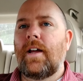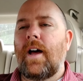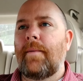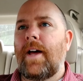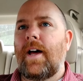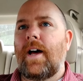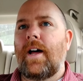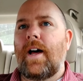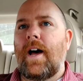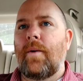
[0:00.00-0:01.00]
I mean,
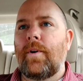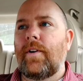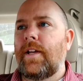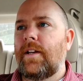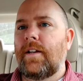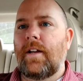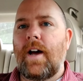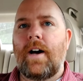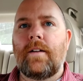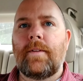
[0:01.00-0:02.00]
I, I will eat it in
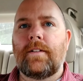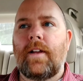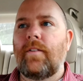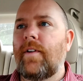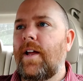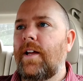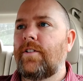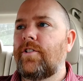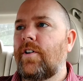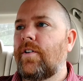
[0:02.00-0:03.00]
condiments like
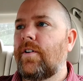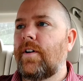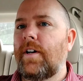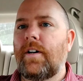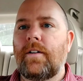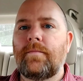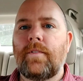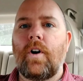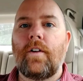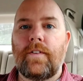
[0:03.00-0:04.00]
ranch or, uh,
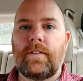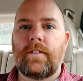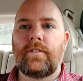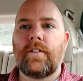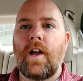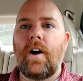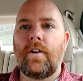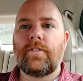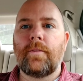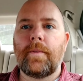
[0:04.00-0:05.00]
or if it's in
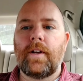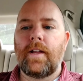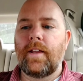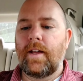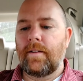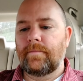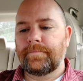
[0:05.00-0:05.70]
slaw, something like that.